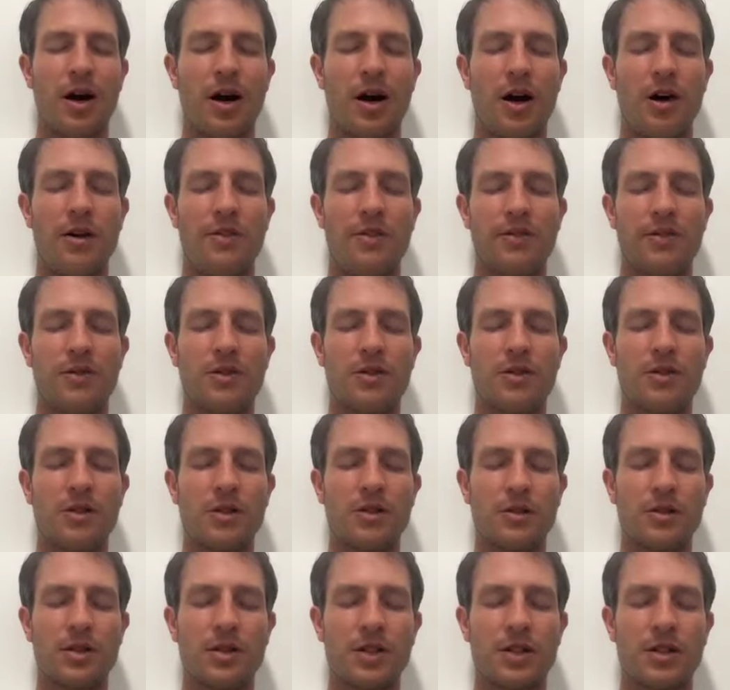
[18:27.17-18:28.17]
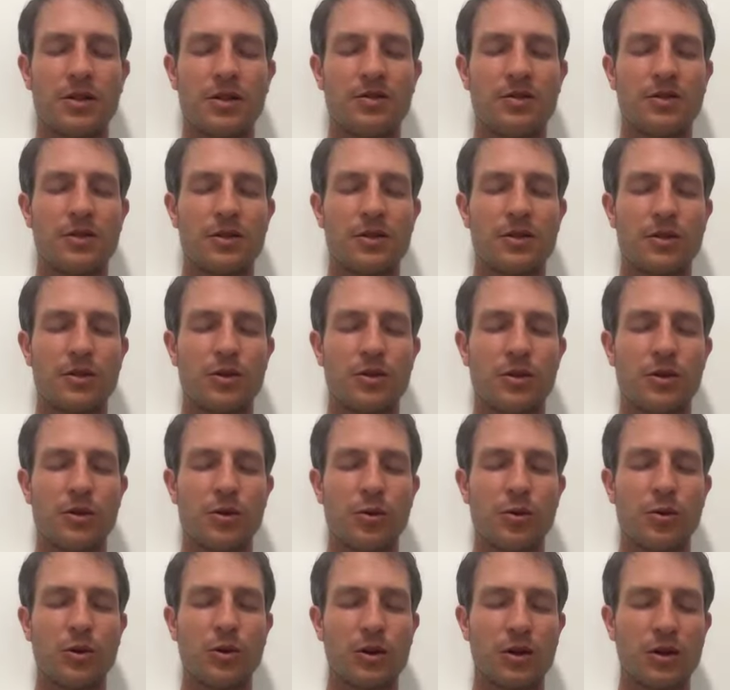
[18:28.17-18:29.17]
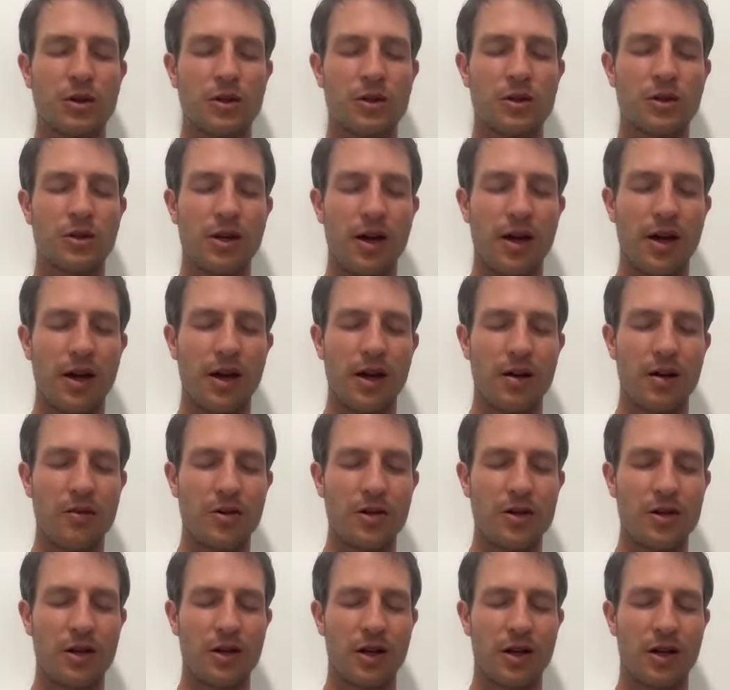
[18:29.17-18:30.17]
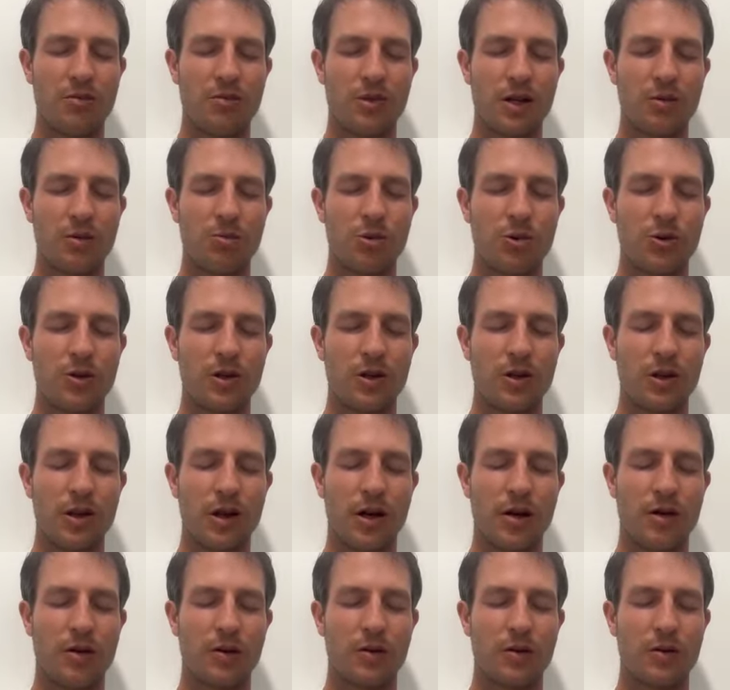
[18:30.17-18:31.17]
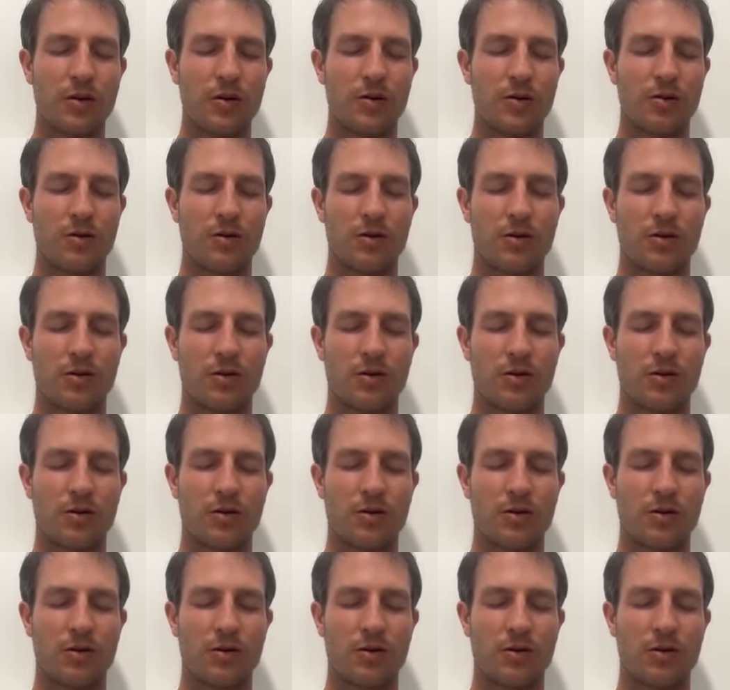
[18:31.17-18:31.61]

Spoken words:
offer this gift to the world every time I breathe out.